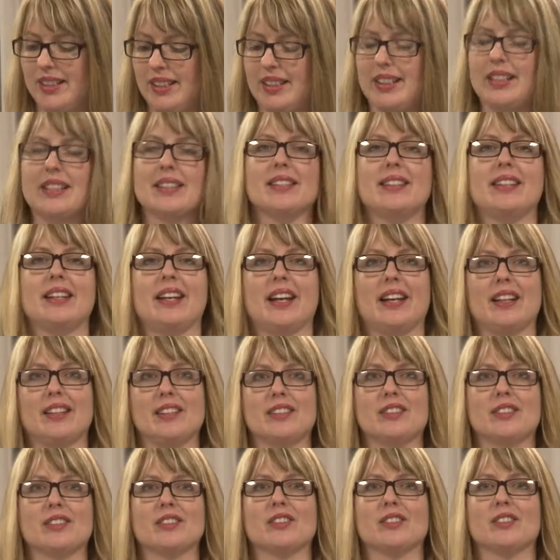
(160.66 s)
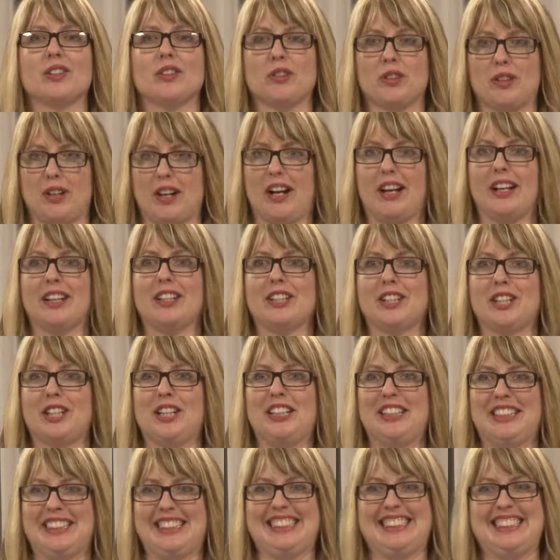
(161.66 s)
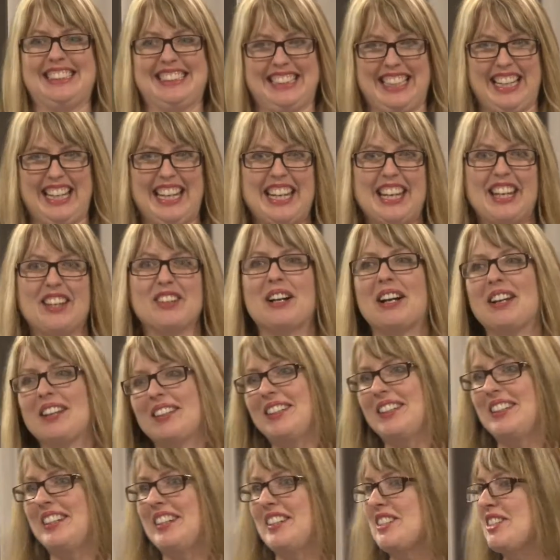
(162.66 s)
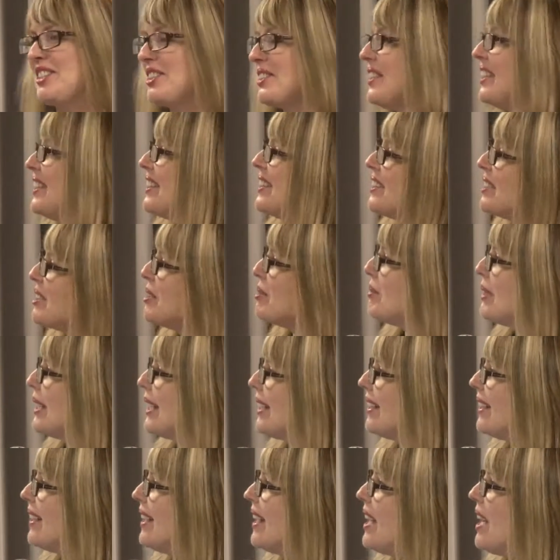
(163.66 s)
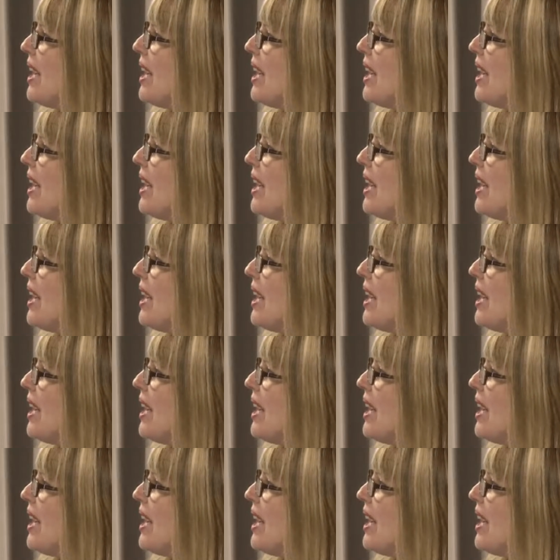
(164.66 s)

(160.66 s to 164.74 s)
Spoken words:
his dad's garage, and I'll show you a little bit